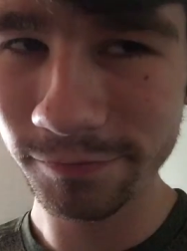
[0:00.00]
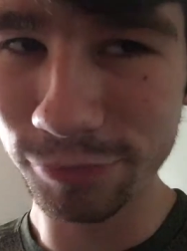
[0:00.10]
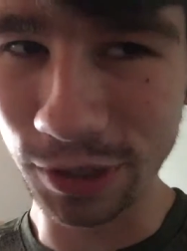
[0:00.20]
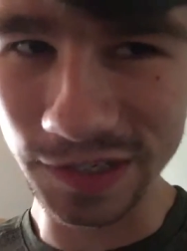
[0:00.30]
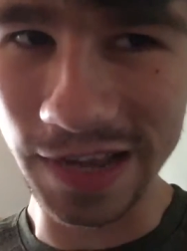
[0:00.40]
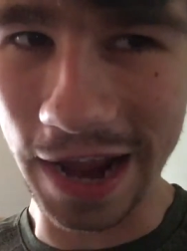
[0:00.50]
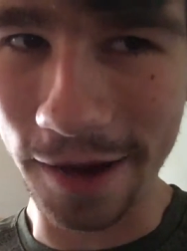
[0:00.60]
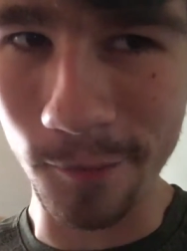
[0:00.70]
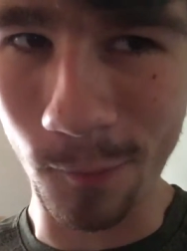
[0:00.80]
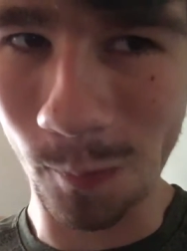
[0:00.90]
Pretty sad.
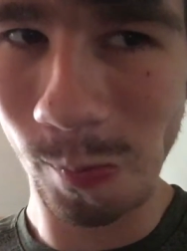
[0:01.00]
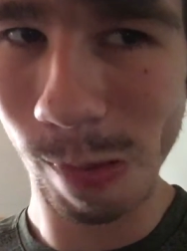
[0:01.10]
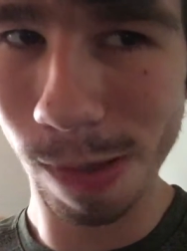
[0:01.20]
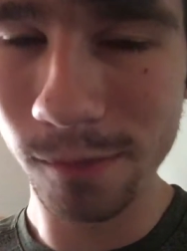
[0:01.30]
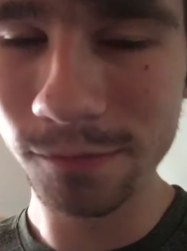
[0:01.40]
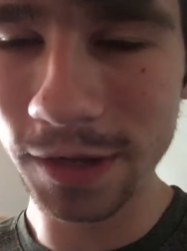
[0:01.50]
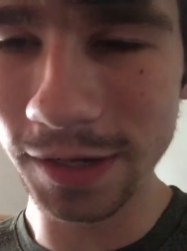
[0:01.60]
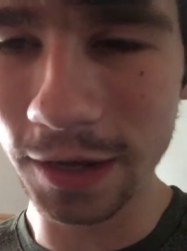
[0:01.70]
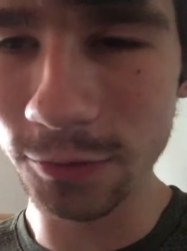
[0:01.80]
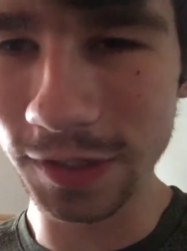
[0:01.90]
Then
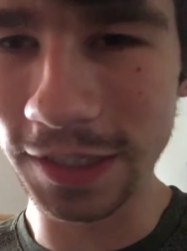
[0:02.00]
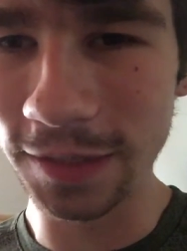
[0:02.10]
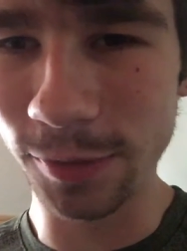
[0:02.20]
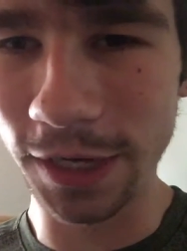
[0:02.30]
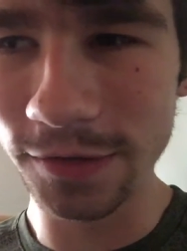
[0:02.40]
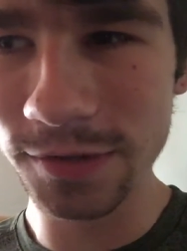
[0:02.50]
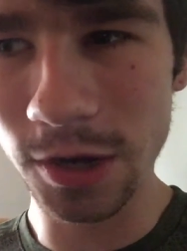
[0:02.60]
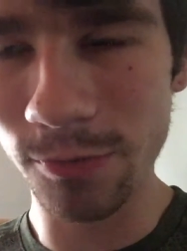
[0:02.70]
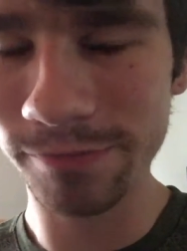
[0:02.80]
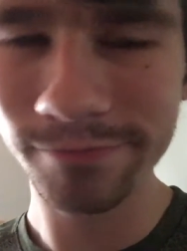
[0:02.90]
again, it was a Keyblade,
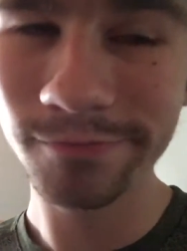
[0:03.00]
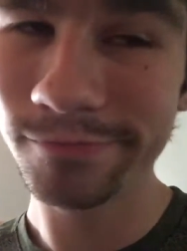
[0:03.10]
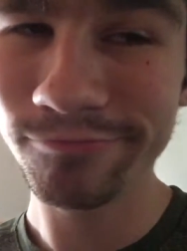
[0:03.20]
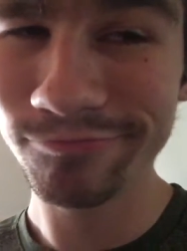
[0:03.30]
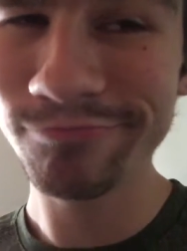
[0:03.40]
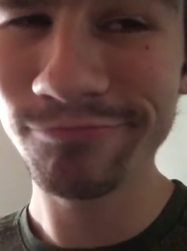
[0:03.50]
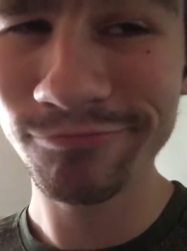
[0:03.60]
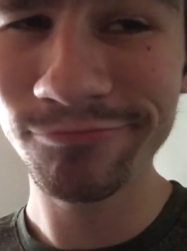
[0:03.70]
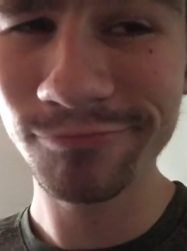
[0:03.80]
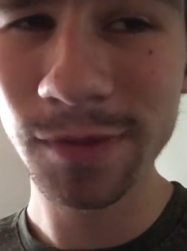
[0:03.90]
so
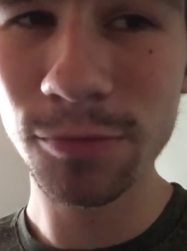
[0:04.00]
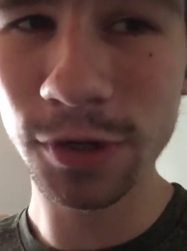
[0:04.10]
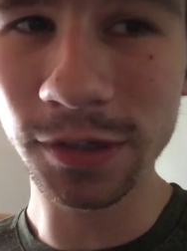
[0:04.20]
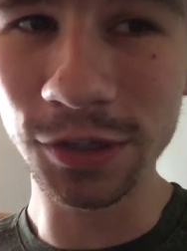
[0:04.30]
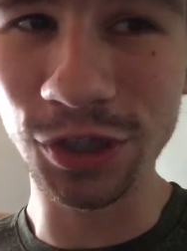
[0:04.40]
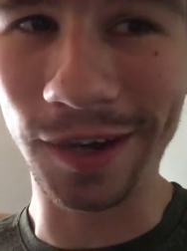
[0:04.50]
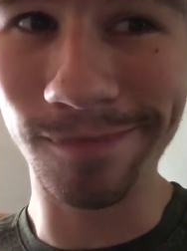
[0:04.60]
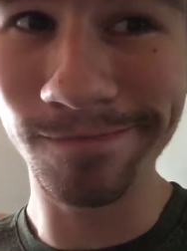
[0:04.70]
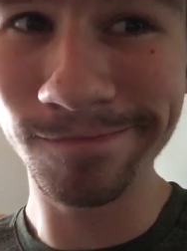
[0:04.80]
pretty legit.